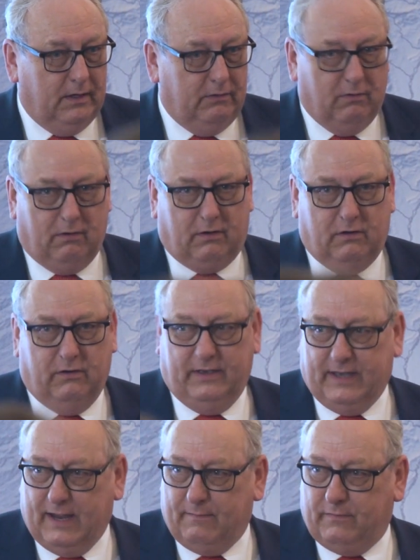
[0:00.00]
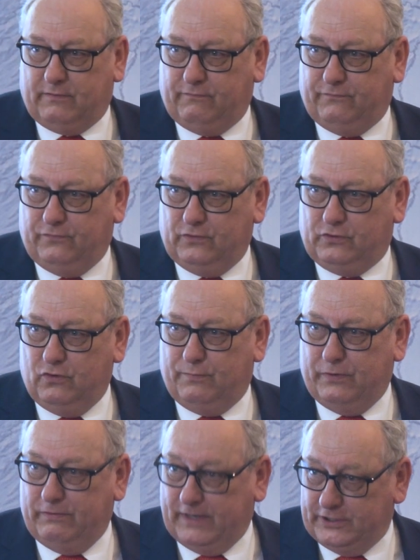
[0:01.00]
You are condemned for
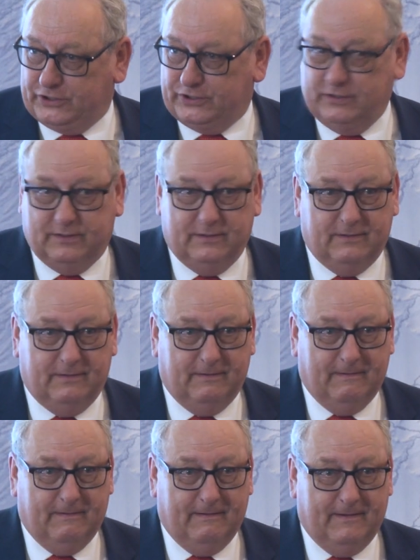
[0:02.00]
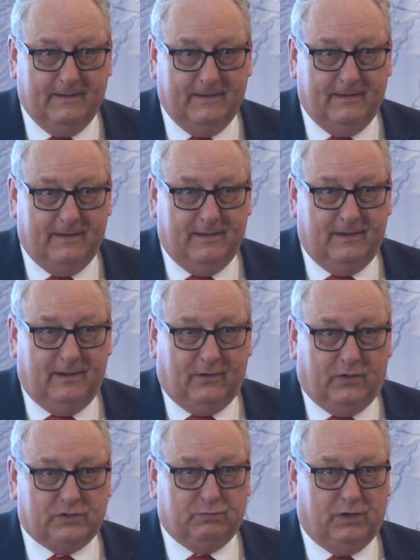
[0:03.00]
cooperation
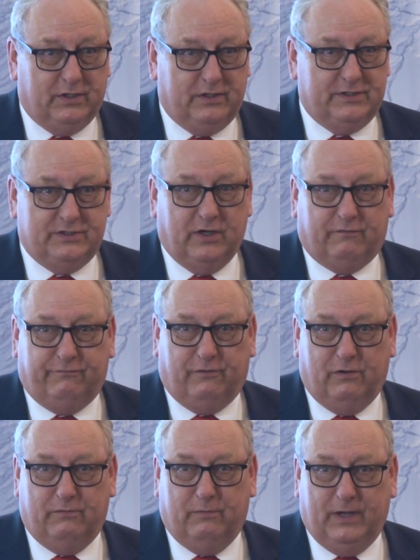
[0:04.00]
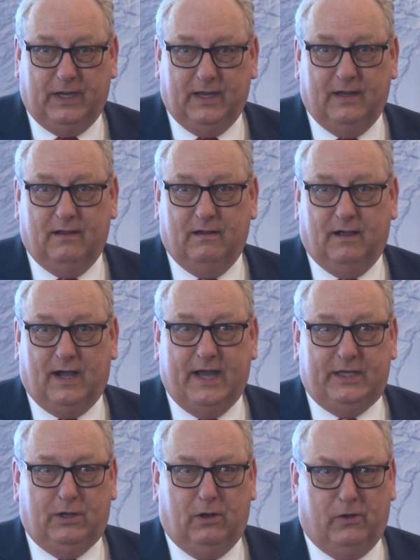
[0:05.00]
because water is not following
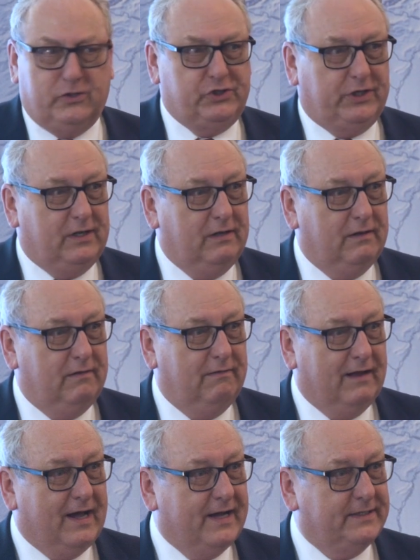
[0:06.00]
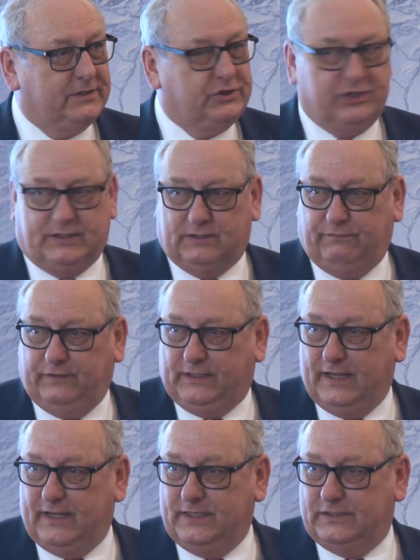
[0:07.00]
ideological lines,
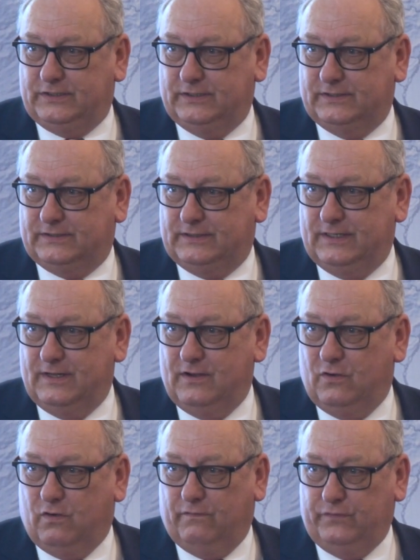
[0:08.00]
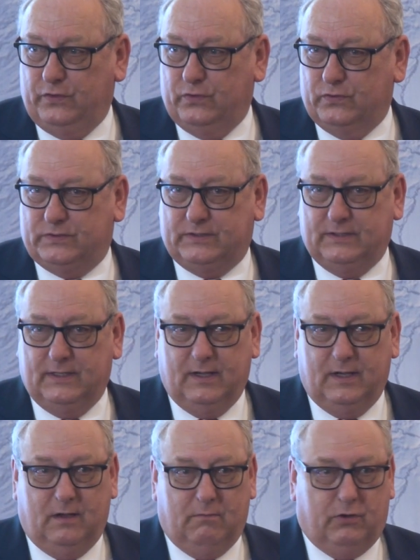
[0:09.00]
justifications, or views.
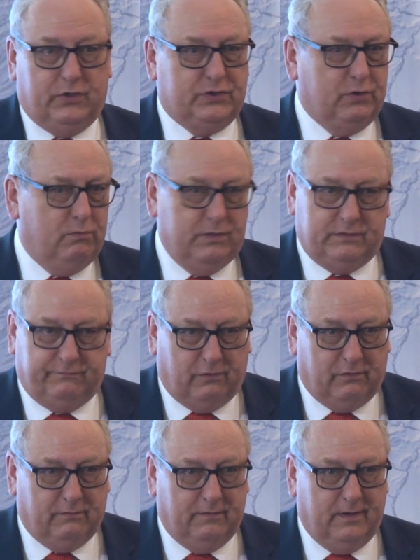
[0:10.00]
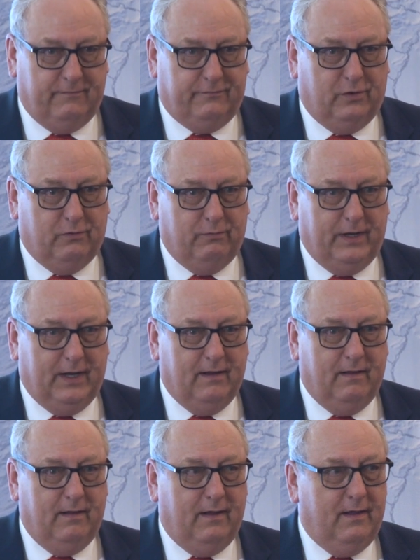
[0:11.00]
What is always uh,
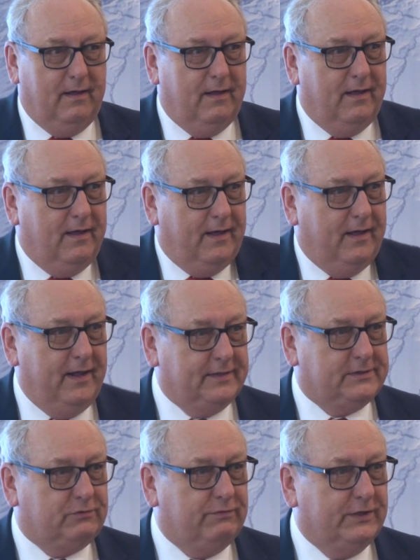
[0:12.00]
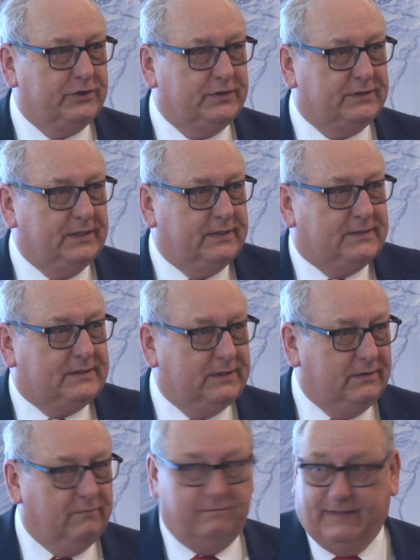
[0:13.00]
following uh, its trenches,
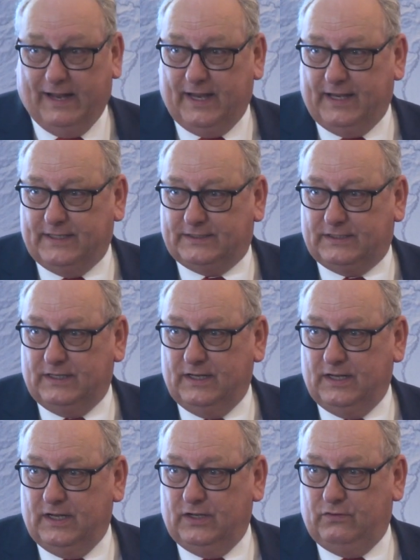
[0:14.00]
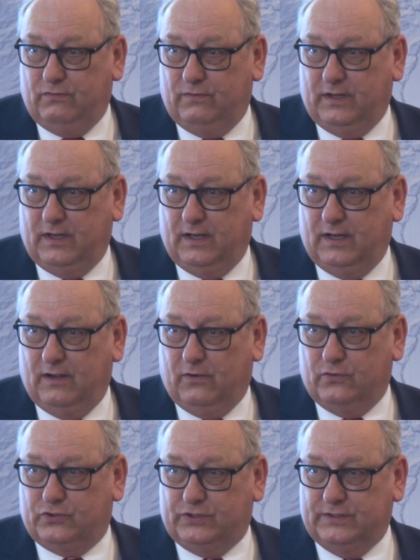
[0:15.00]
its valleys to the
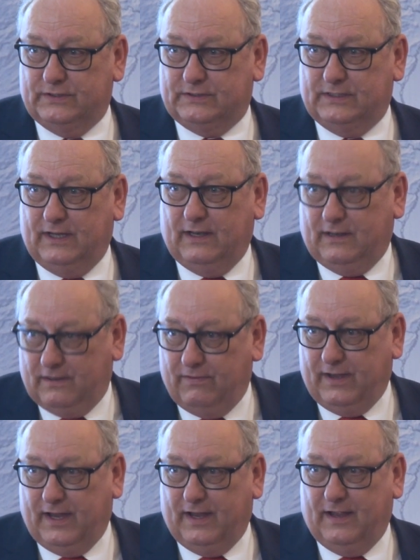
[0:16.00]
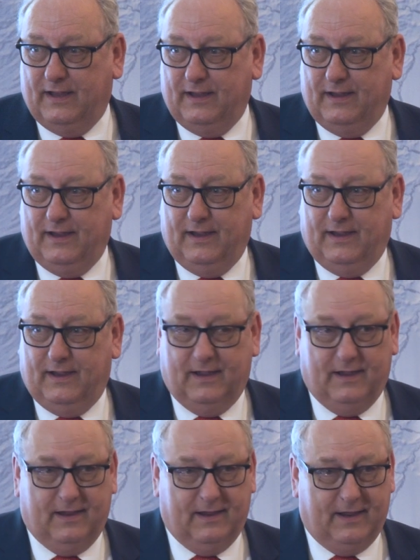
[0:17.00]
oceans, and there uh,
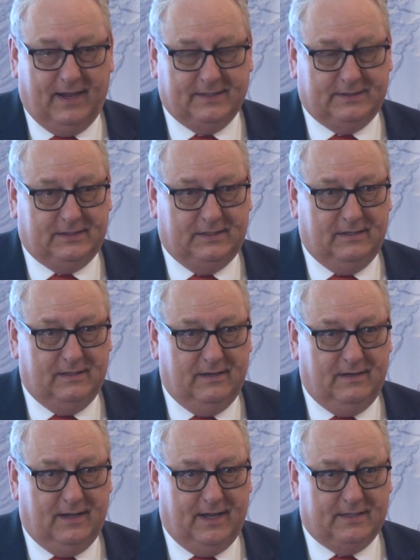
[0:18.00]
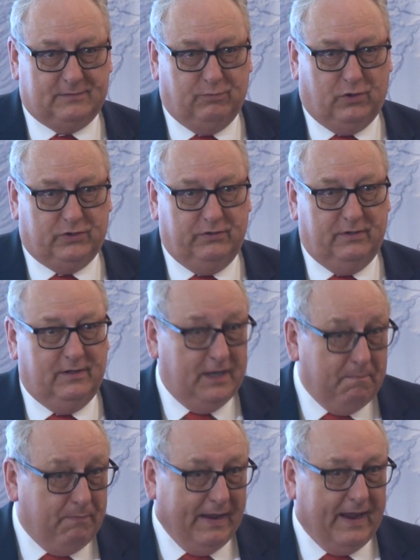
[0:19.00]
has it has water an
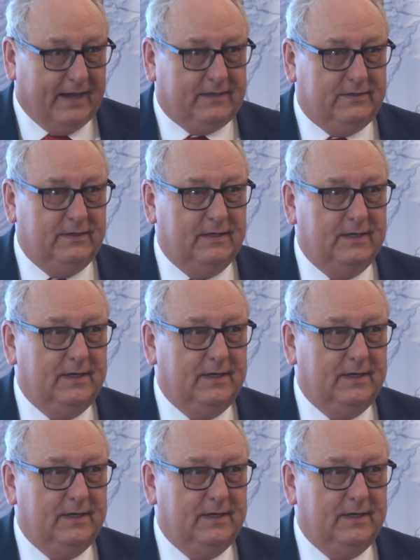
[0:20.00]
impact.